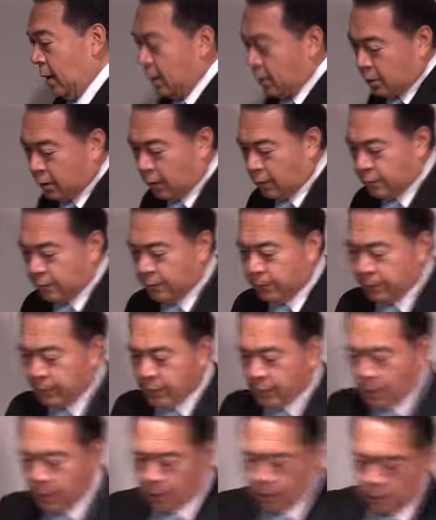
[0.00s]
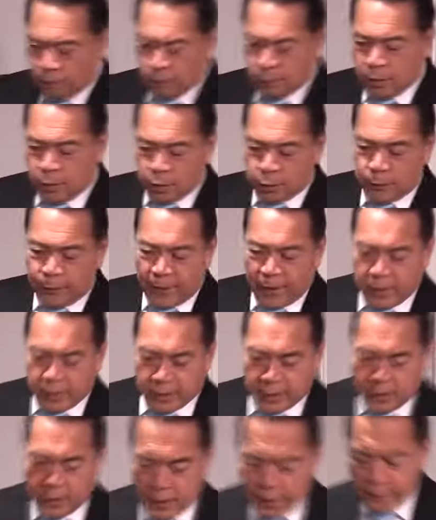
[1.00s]
So we go to
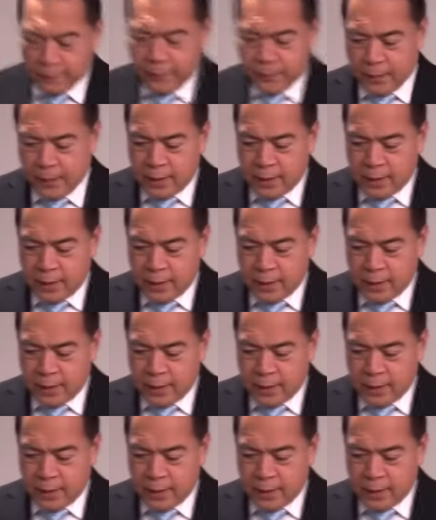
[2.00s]
parenting now.